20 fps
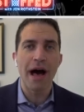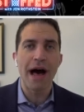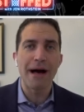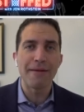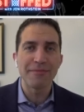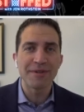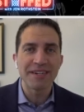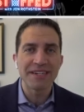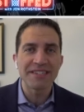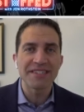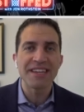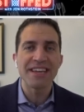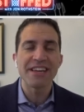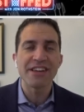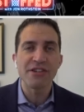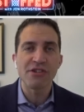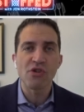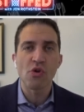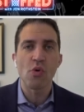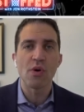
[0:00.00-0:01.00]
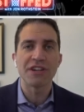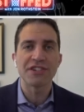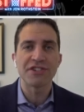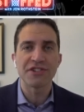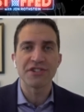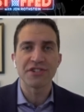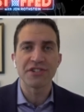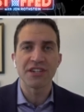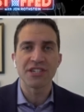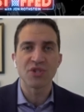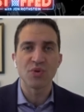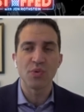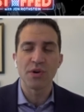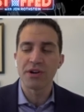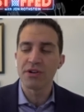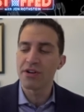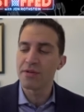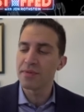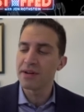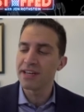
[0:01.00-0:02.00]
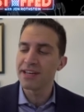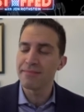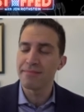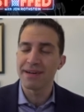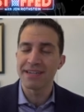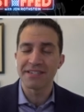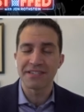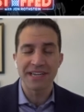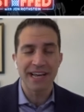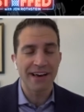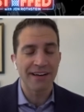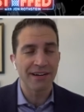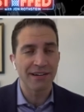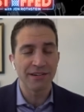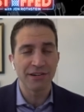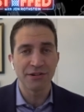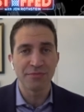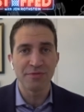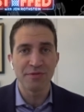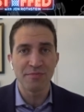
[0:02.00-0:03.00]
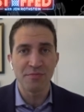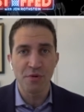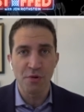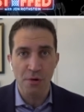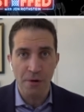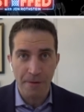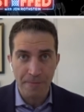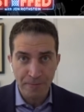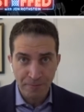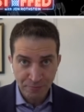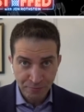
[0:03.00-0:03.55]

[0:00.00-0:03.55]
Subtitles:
I'm going to take your questions on Twitter. I'm going to hit my side a little bit more.